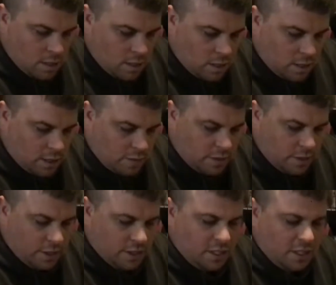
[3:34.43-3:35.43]
This was
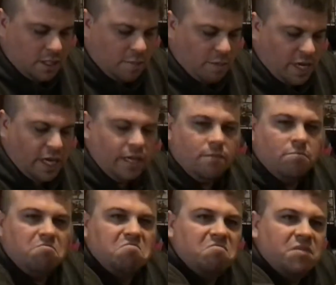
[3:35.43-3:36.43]
just some knight
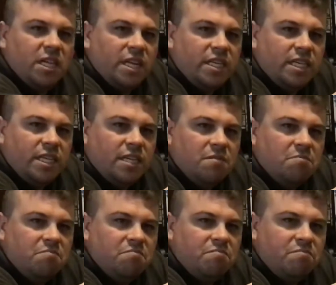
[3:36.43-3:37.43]
that I did.
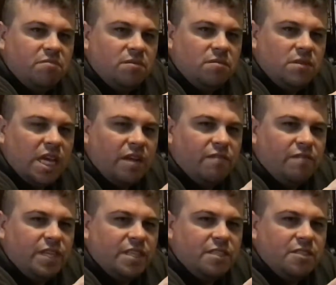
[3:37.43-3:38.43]
I didn't
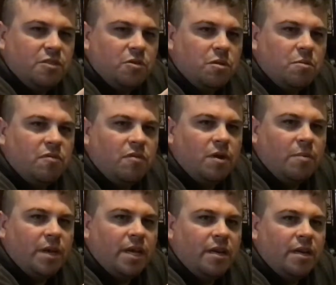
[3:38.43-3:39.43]
fix his sword before I
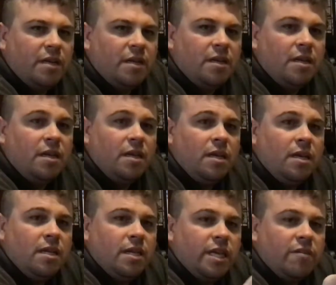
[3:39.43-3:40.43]
painted it.
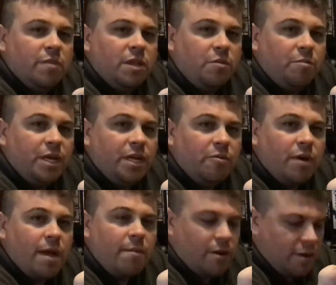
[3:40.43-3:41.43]
I gave him a little bunny
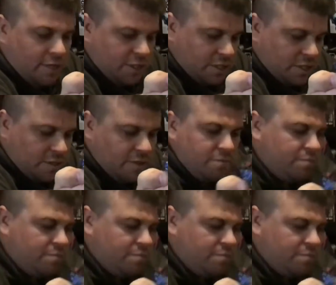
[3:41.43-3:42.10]
rabbit on his shield.